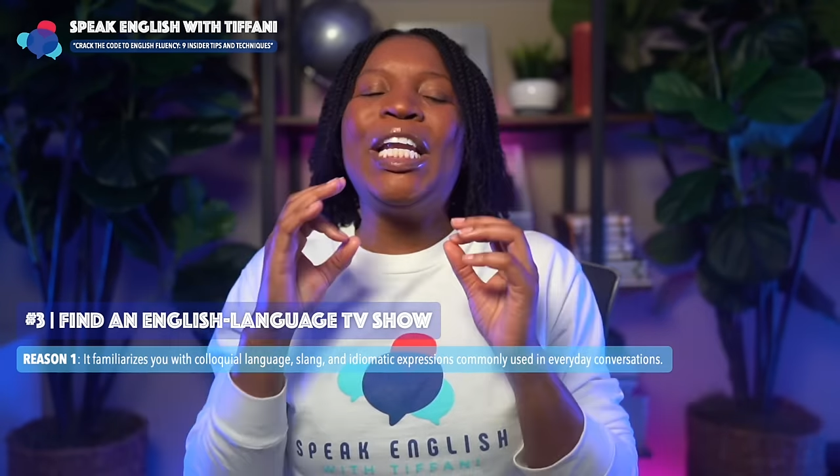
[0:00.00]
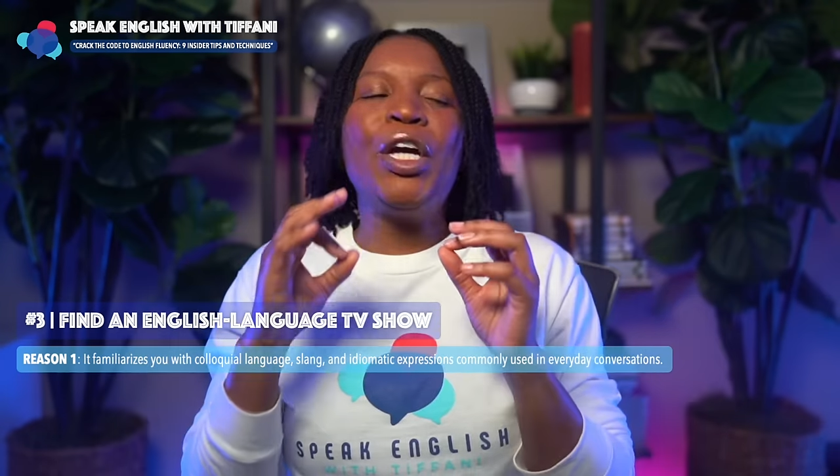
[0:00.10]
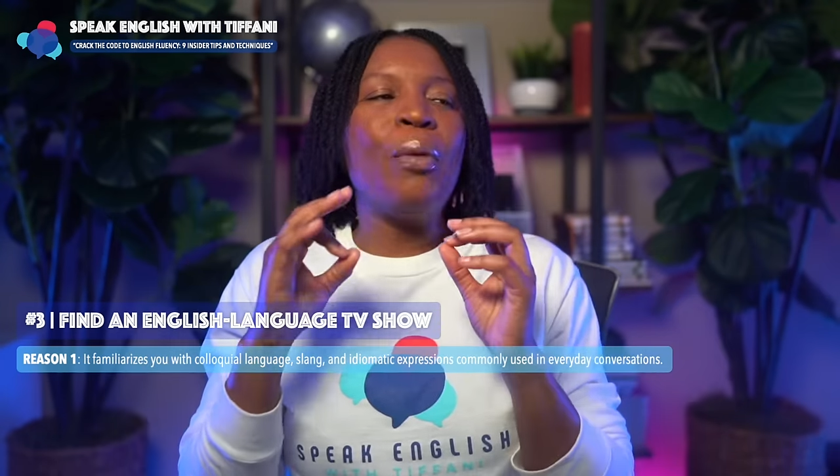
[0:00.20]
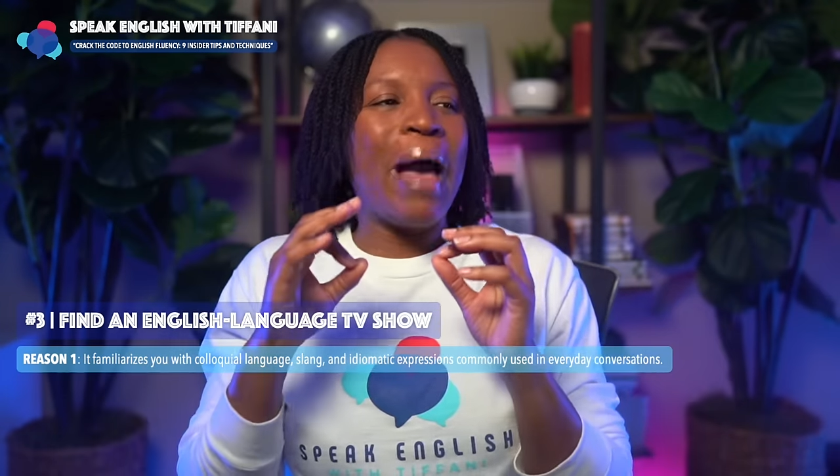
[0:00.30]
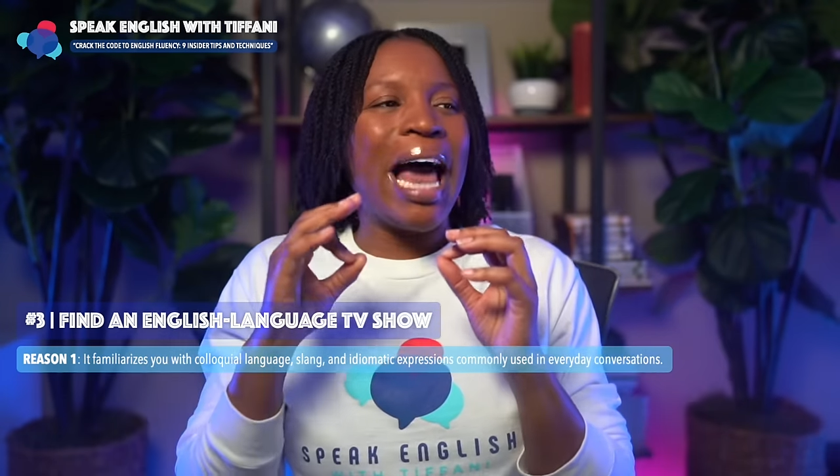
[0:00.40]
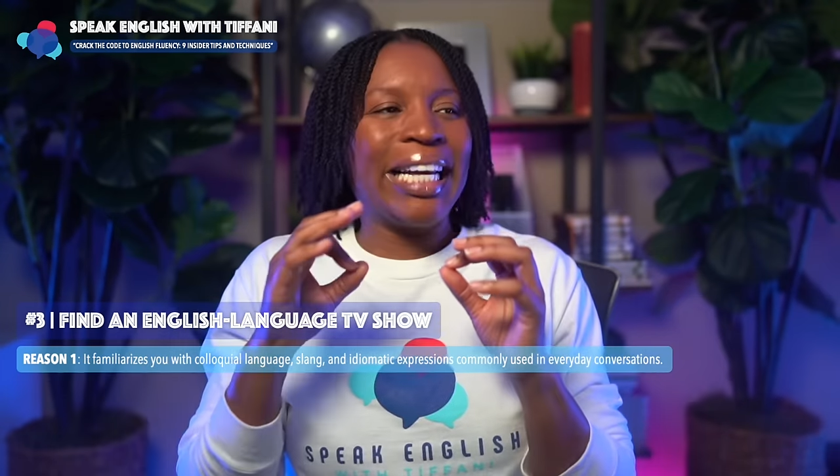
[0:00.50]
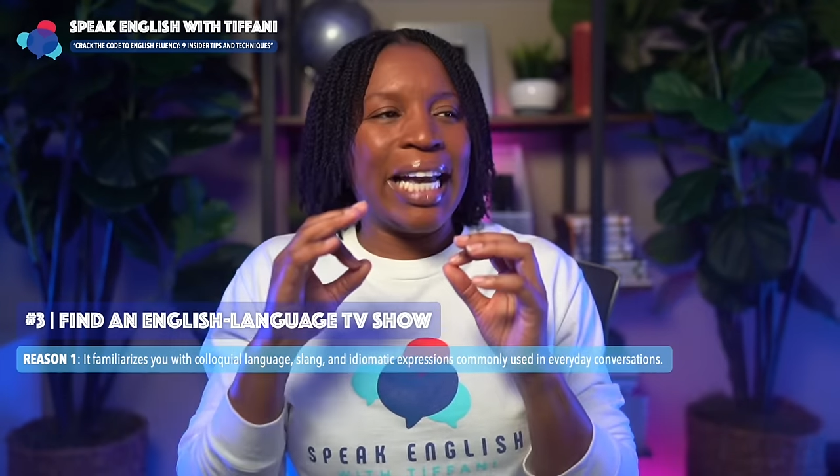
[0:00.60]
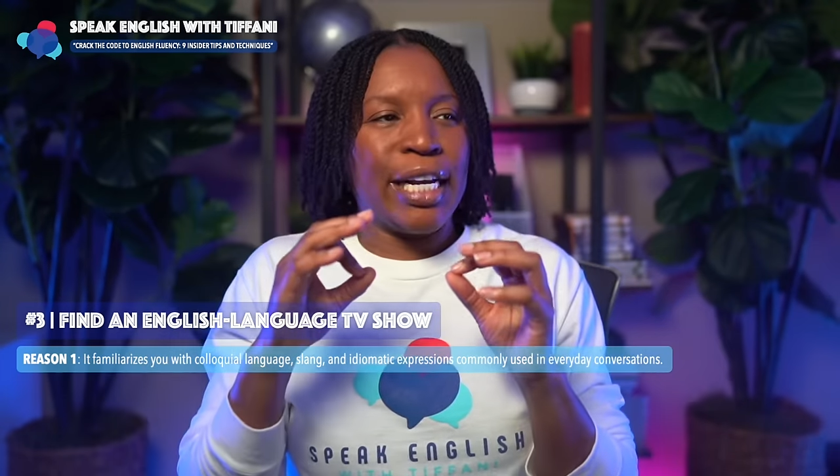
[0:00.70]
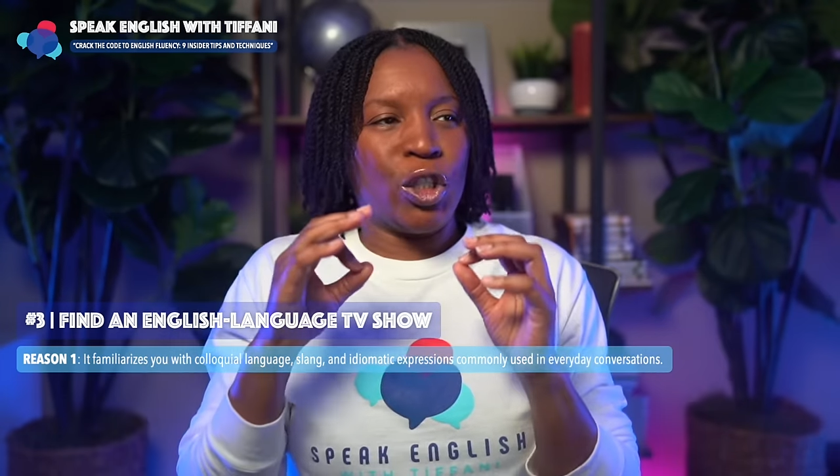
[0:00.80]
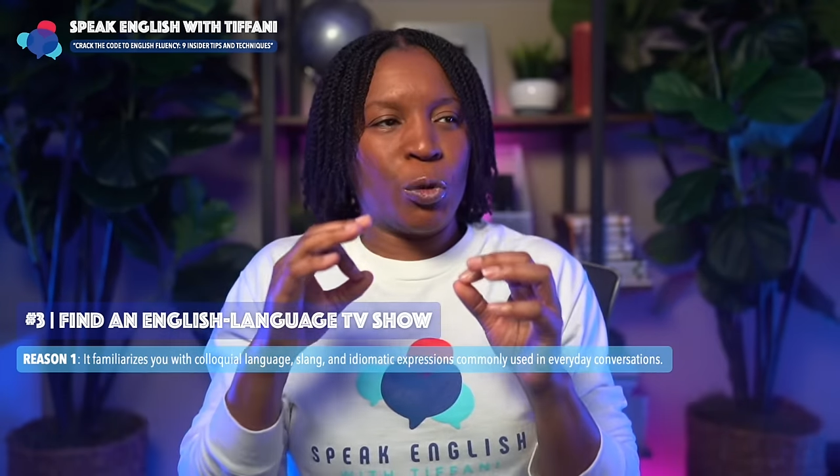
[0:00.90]
idiomatic
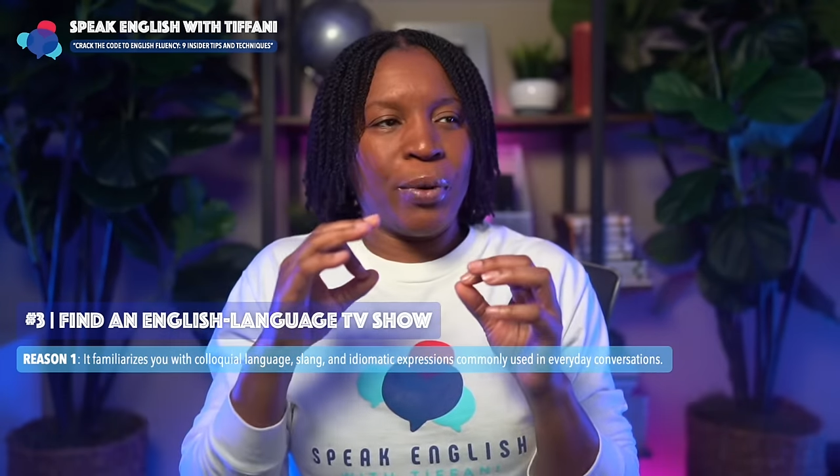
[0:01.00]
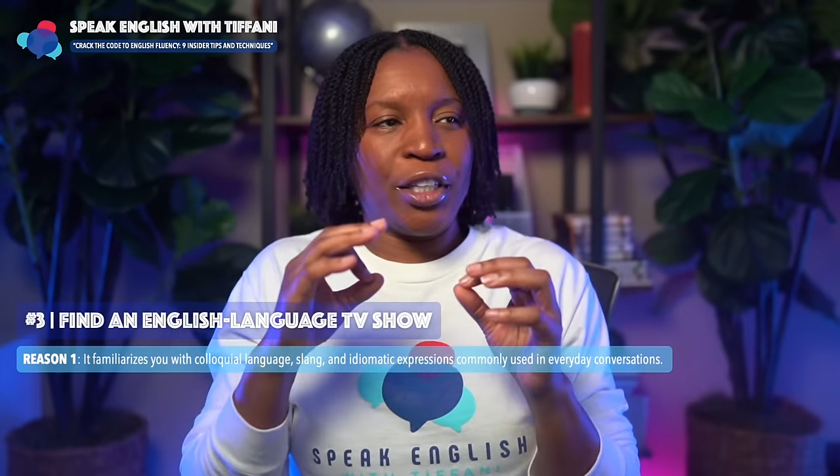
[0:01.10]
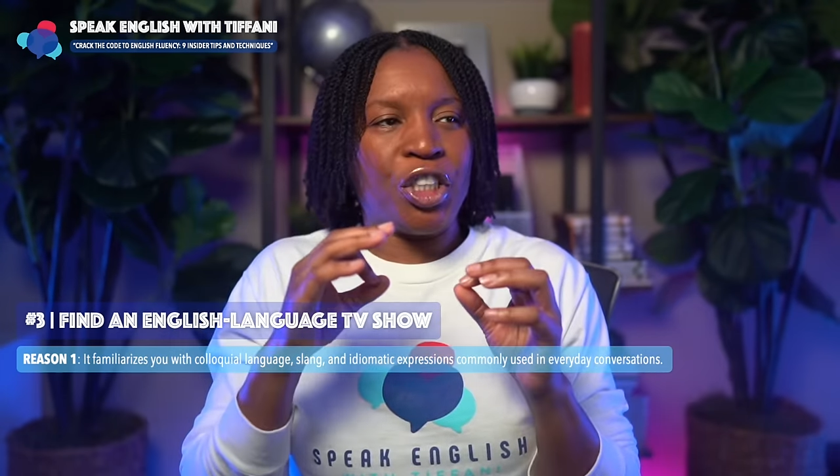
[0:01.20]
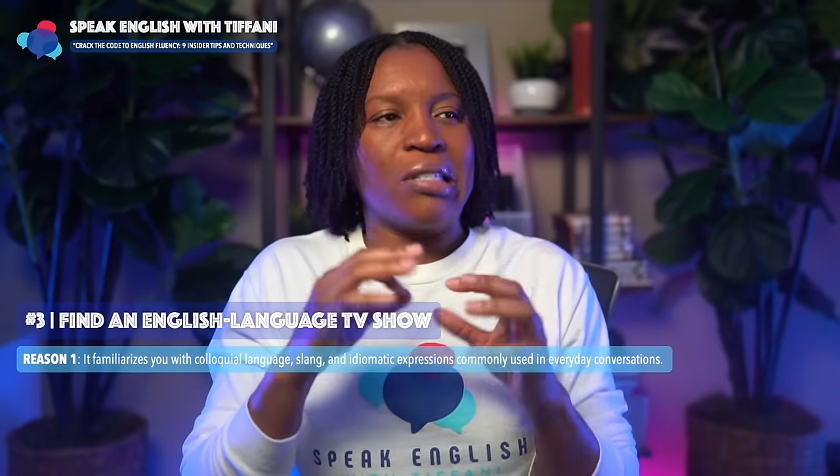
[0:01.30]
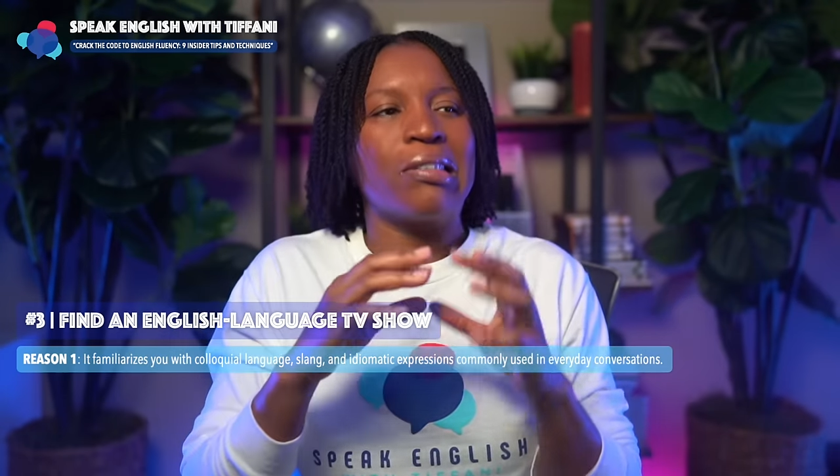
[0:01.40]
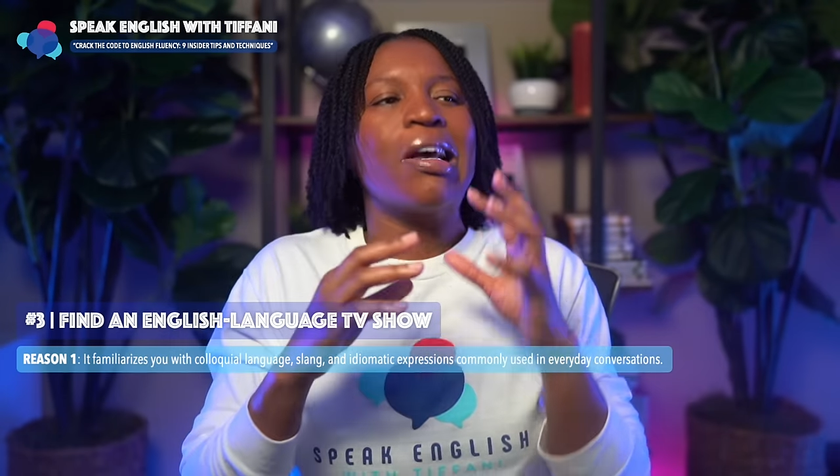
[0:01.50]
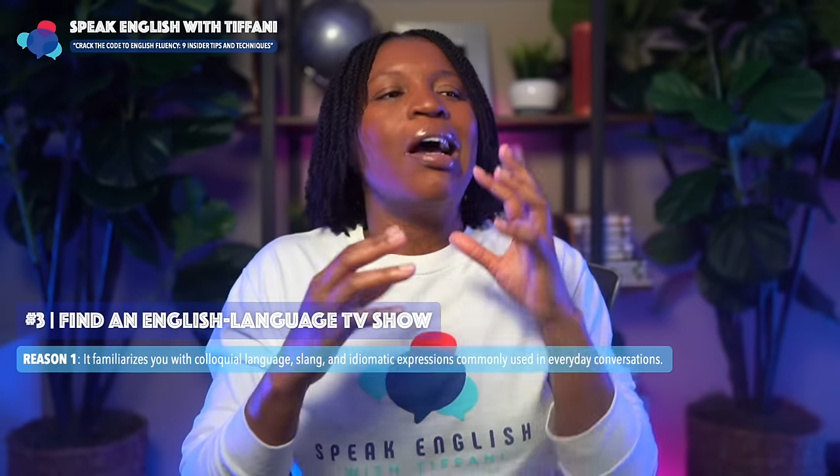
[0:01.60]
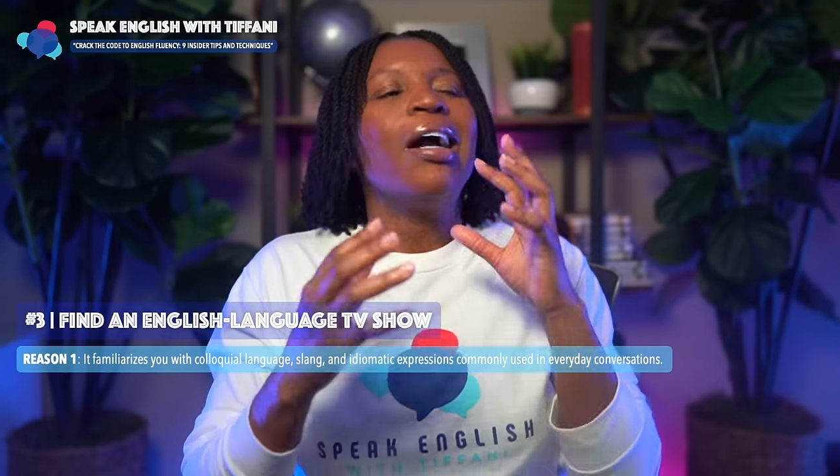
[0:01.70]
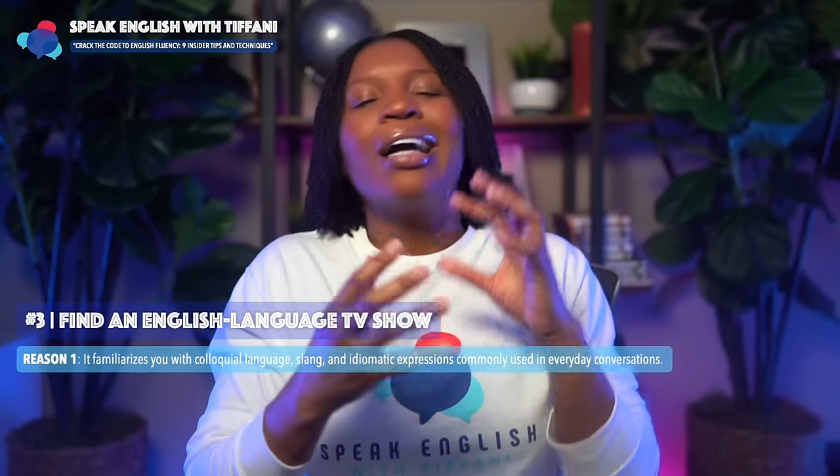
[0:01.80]
expressions